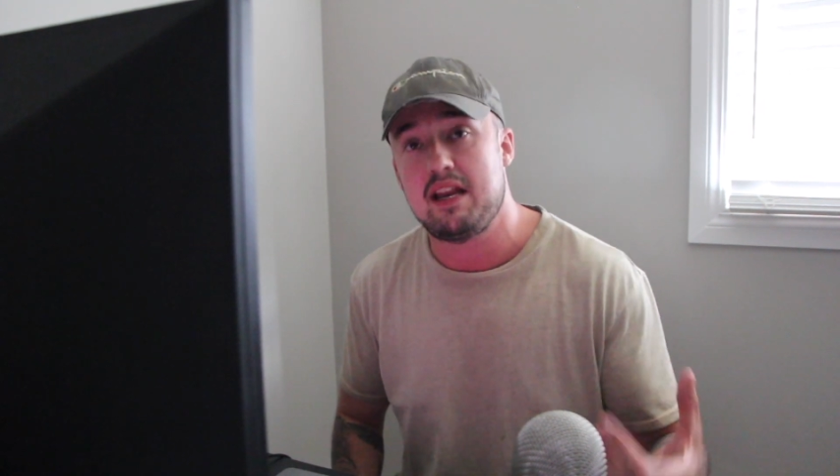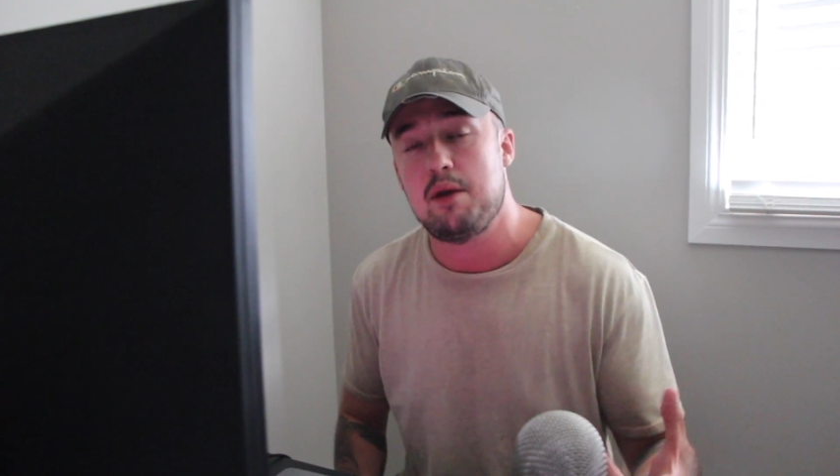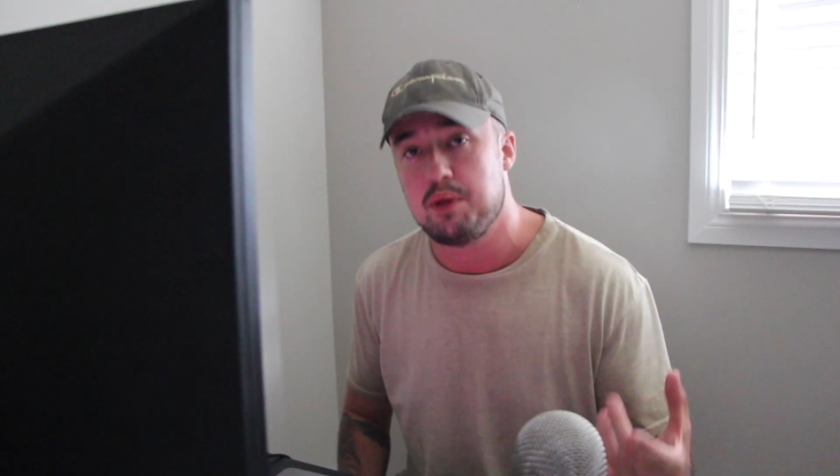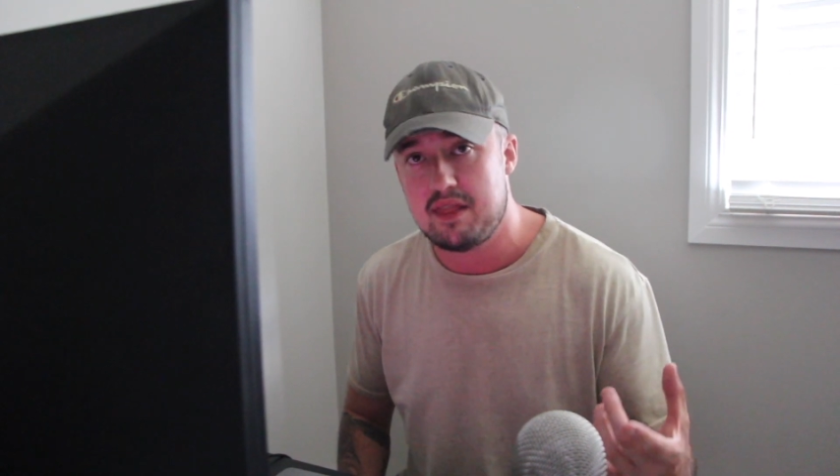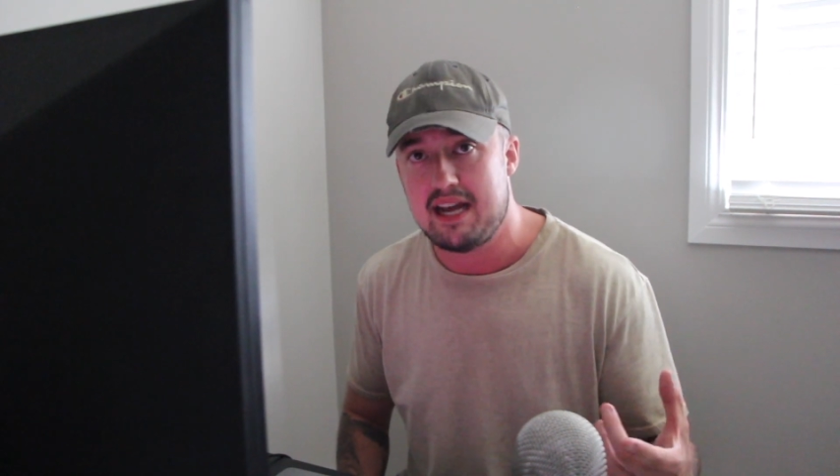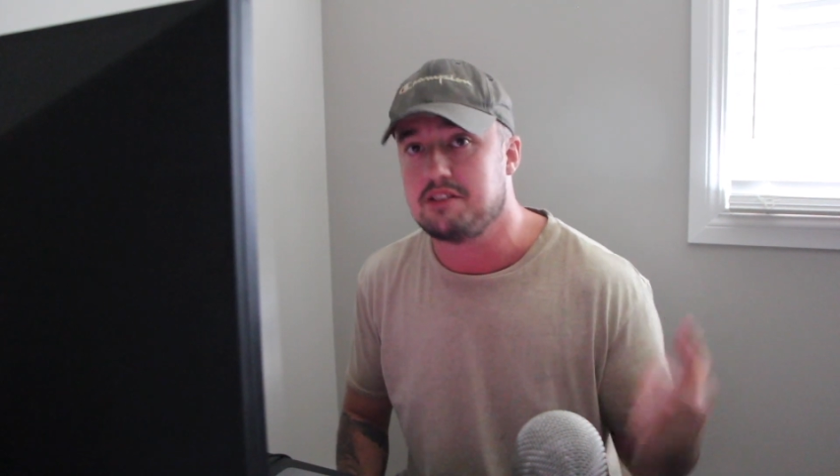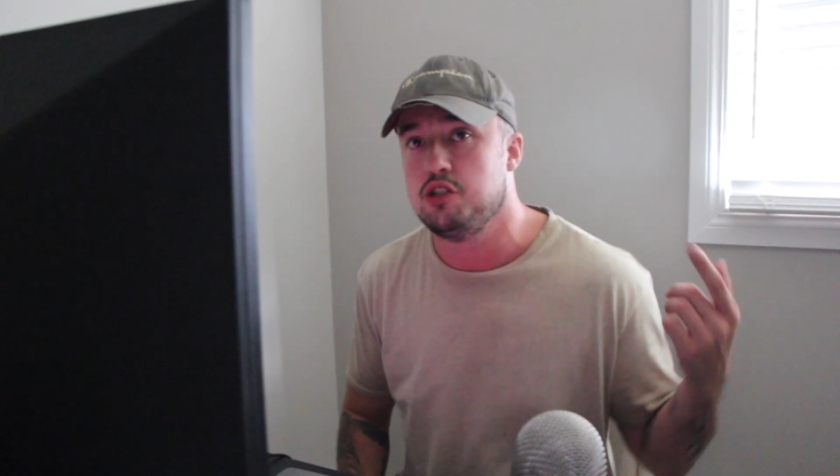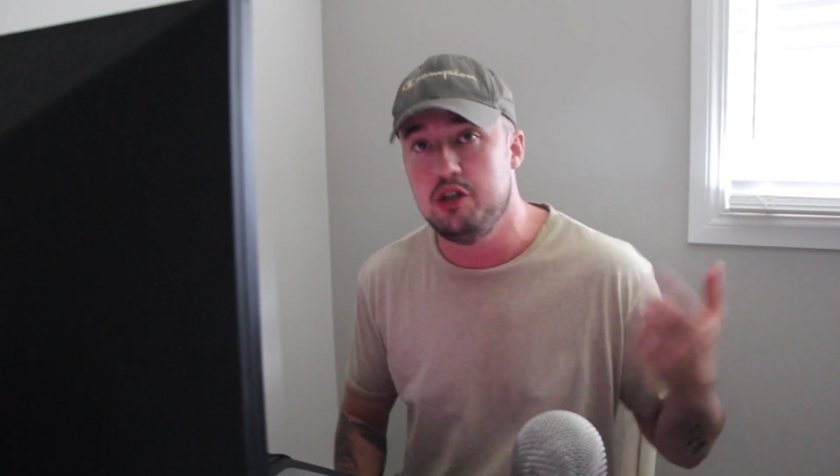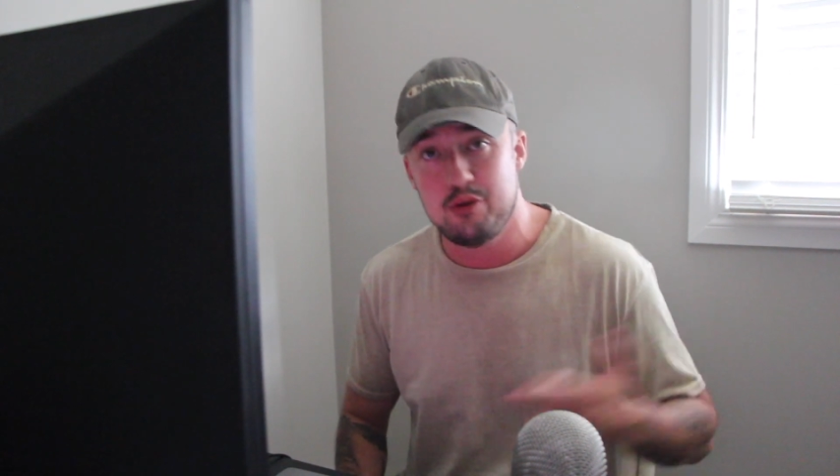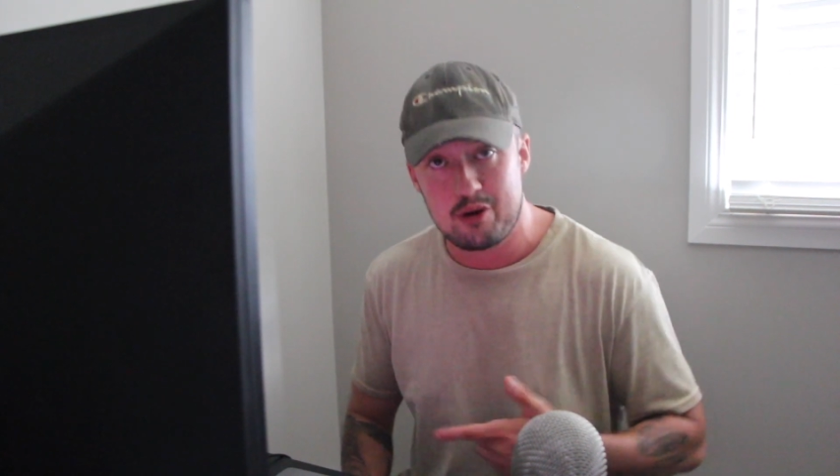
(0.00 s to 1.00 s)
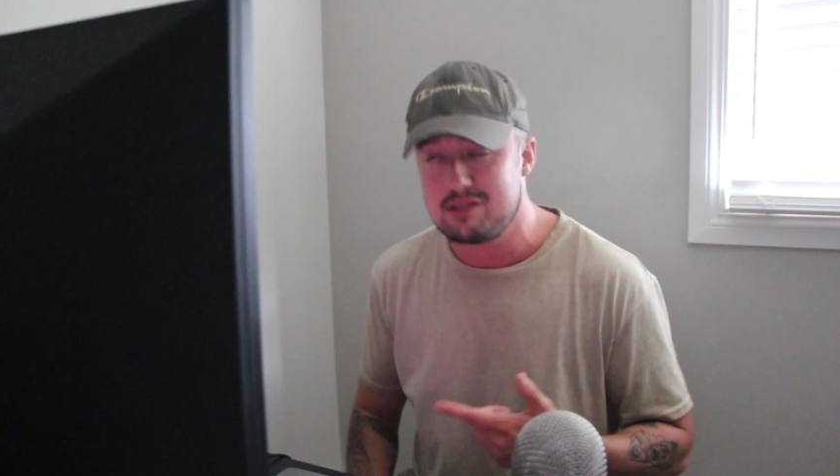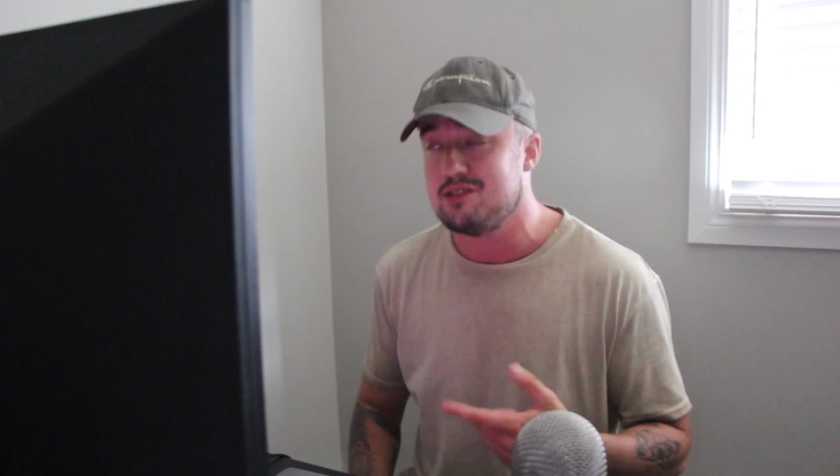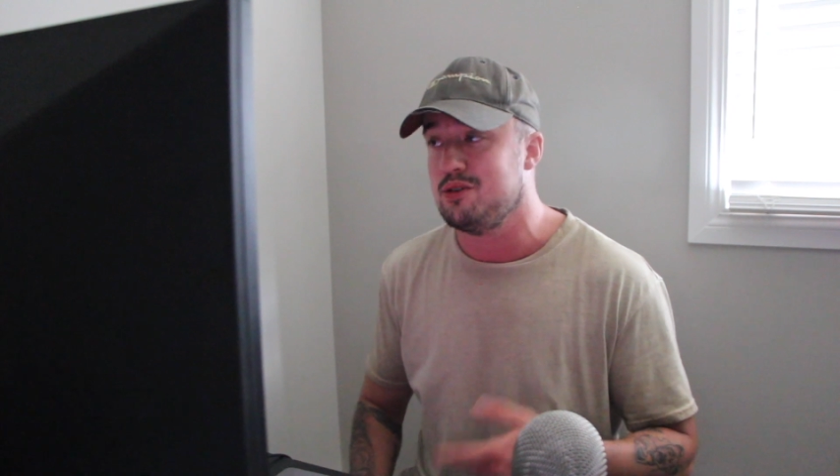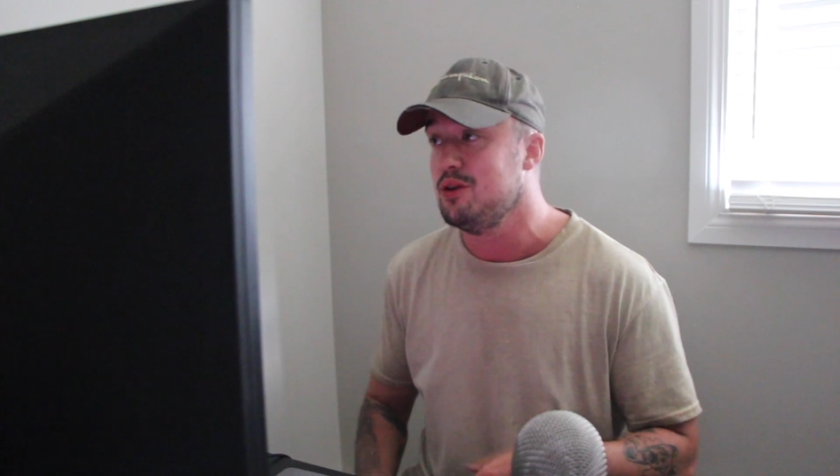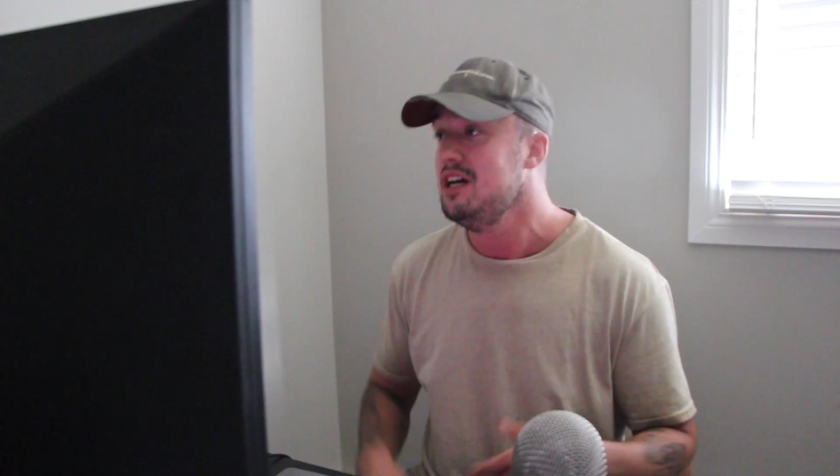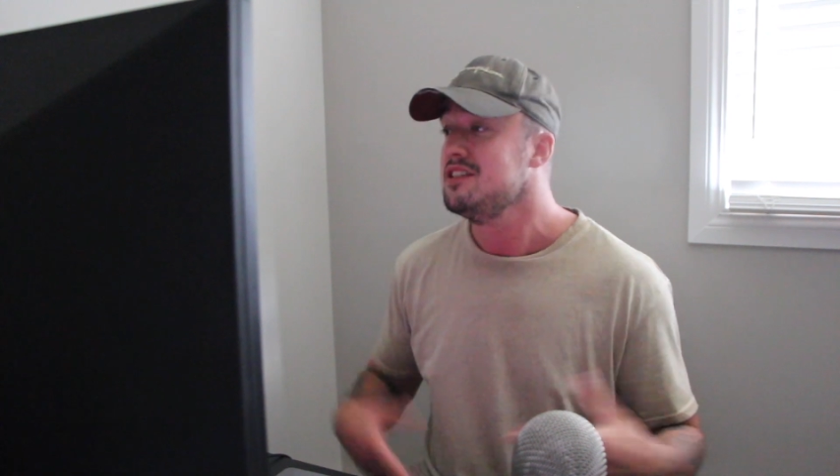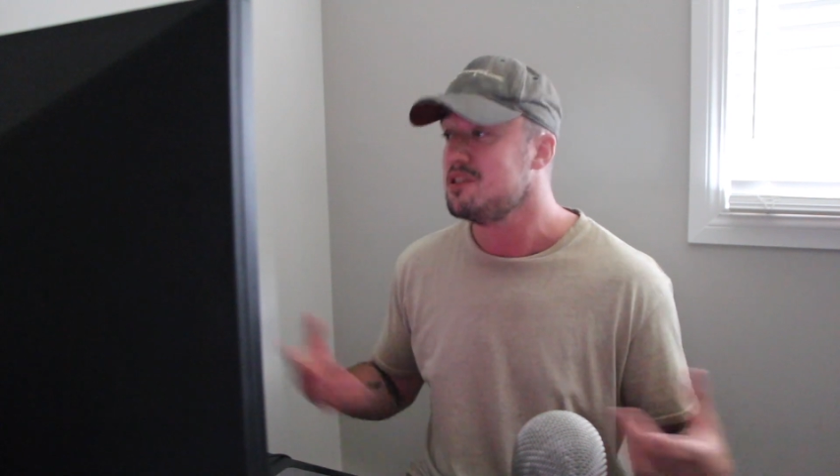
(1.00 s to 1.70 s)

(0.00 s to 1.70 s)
to date with things, you know what to do.